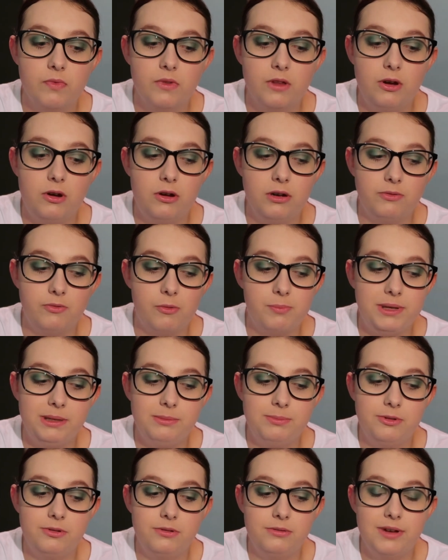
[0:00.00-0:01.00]
on other
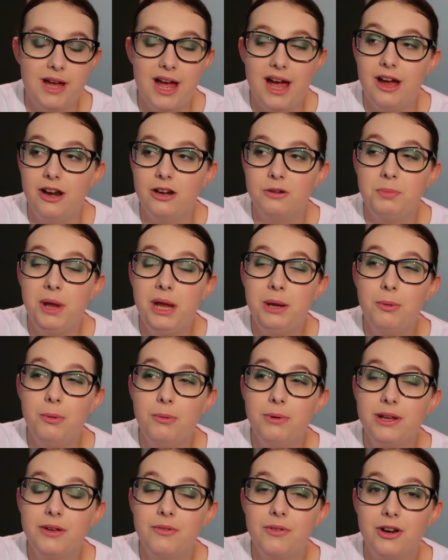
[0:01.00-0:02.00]
people, and people were
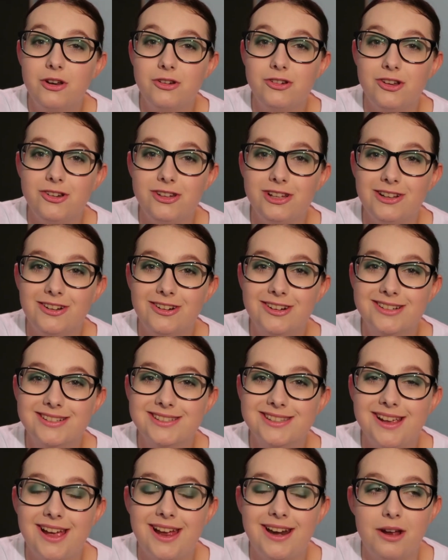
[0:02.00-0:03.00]
giving her dirty looks,
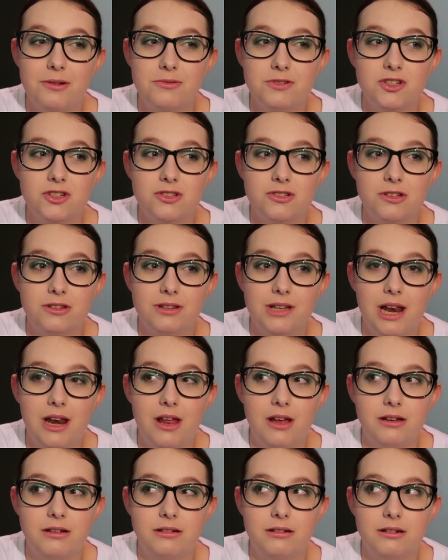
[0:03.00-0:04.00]
and I was just stood there
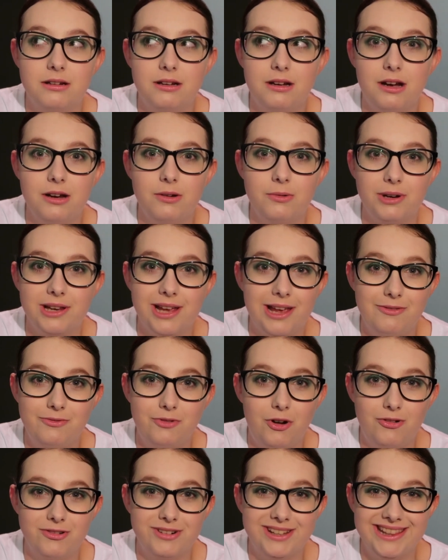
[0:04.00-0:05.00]
like, I don't want to get
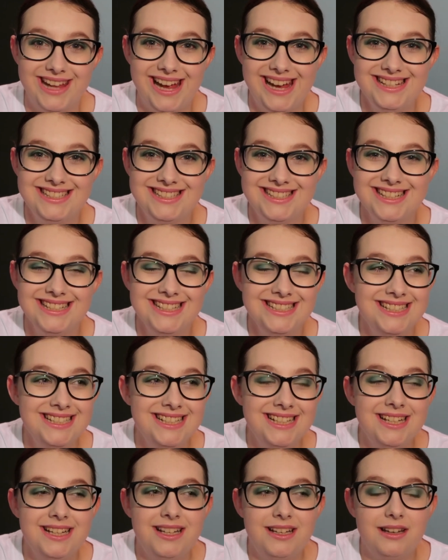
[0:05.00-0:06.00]
involved in this.
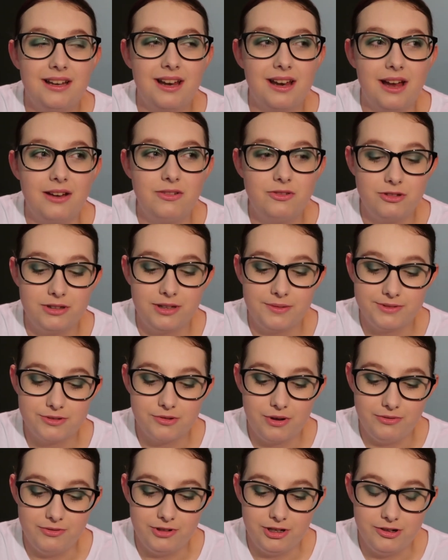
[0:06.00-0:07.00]
Like, I thought that was
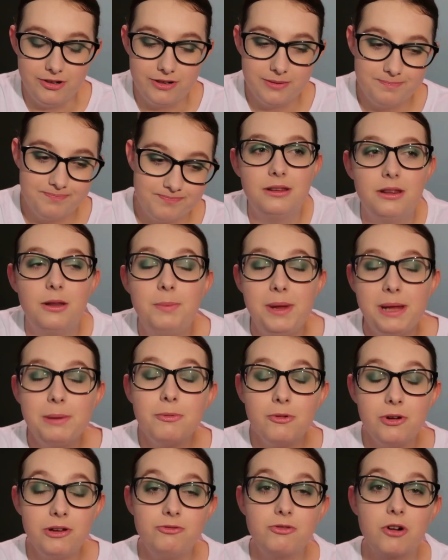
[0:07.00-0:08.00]
quite rude. The
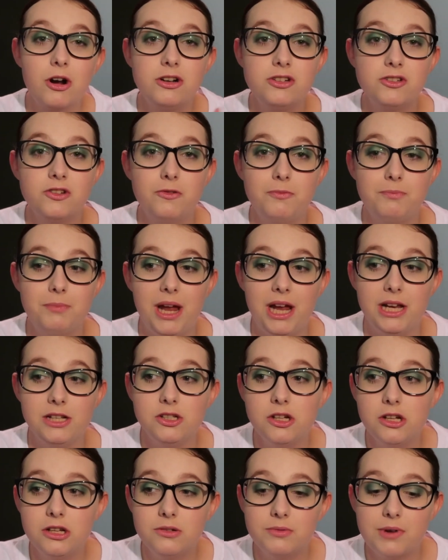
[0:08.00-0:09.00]
people in front of me
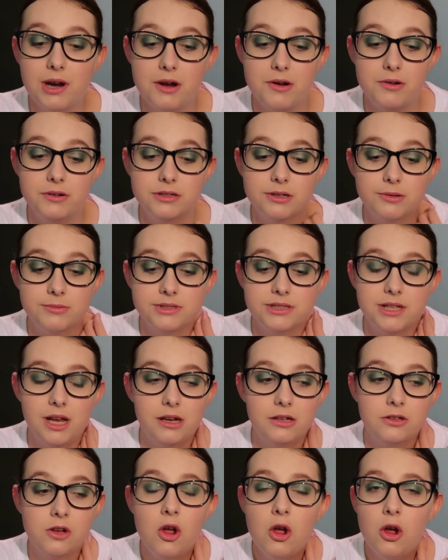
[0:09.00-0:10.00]
turned around. I was
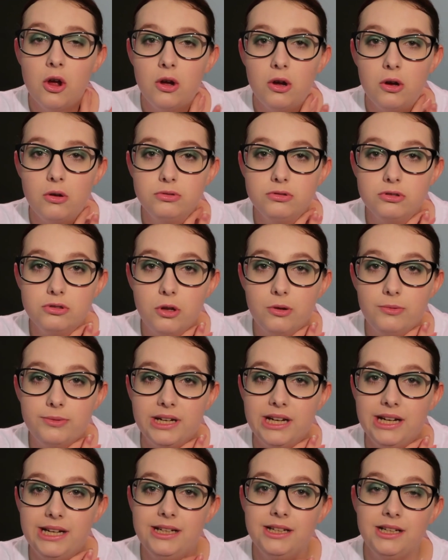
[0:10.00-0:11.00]
like, oh
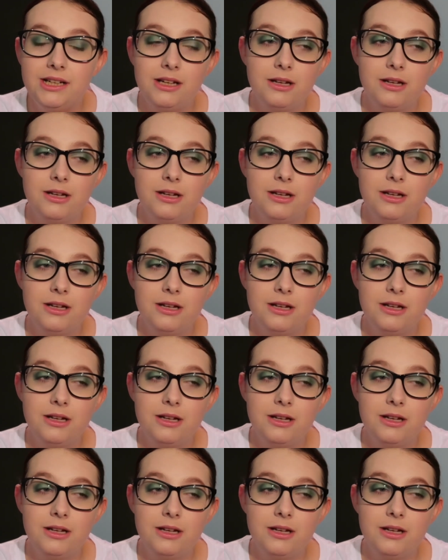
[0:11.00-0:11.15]
sorry,